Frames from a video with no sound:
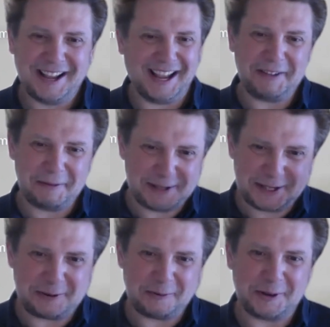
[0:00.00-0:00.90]

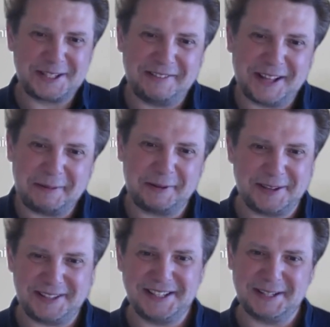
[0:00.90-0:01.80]
Everybody who was developing
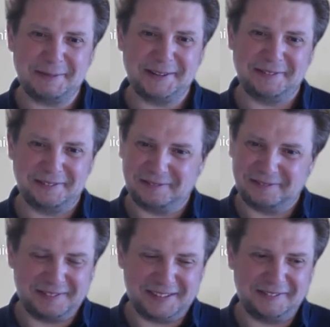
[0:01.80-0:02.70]
the system
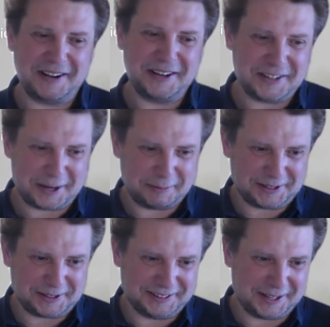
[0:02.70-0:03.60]
in the
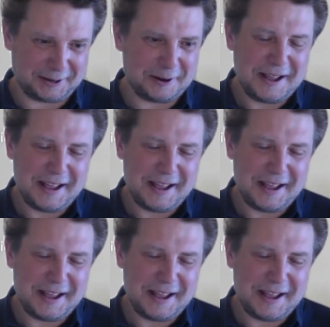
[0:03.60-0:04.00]
retirement right now.